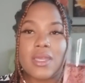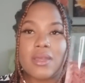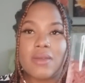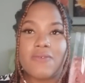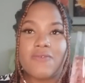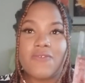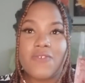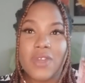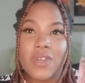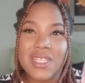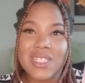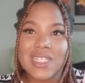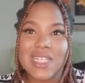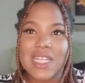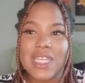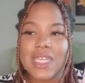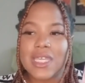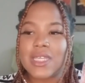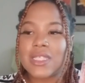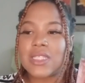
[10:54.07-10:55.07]

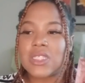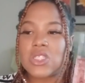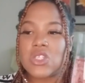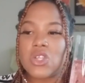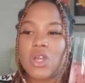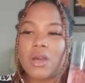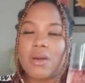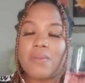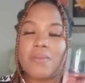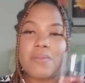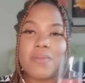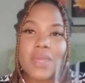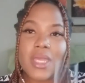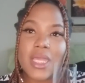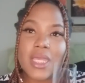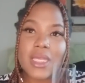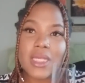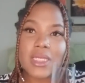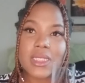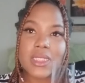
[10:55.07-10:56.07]
firstly, it's not
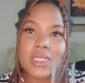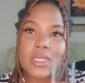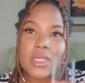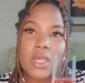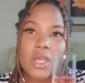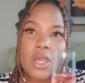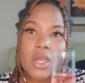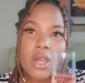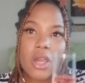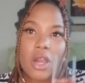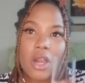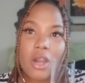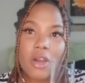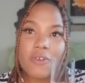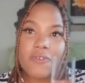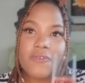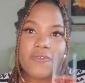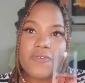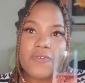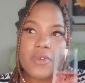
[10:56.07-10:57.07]
made
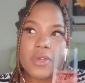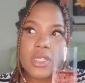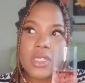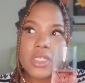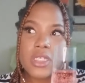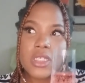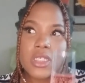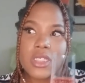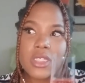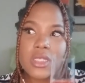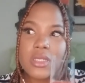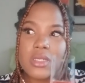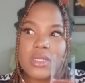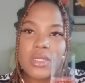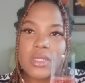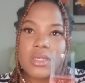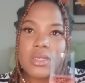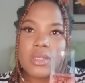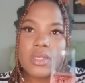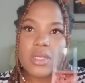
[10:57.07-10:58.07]
of
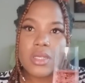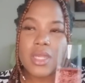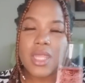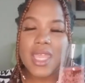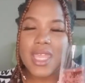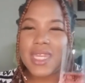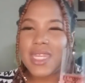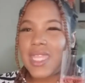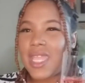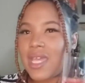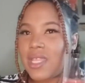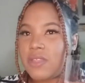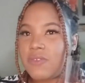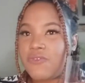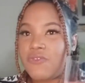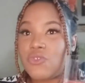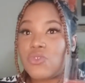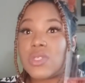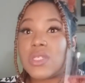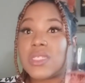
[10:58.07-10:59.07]
any other
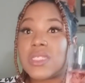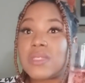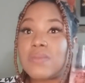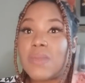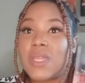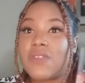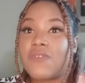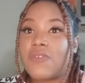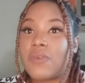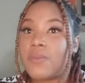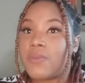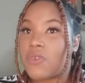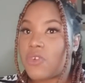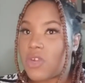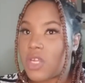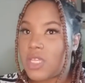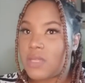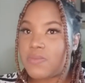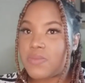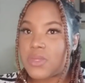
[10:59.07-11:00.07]
fruit. It's made from
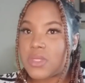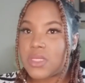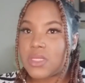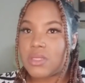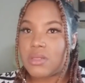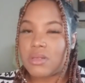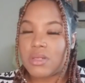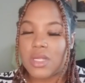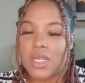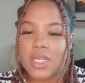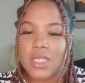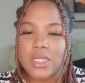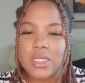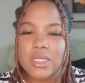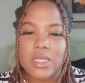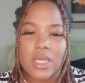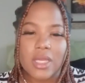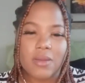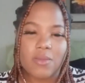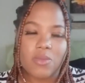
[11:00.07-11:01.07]
grapes, right?
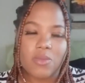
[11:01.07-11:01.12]
And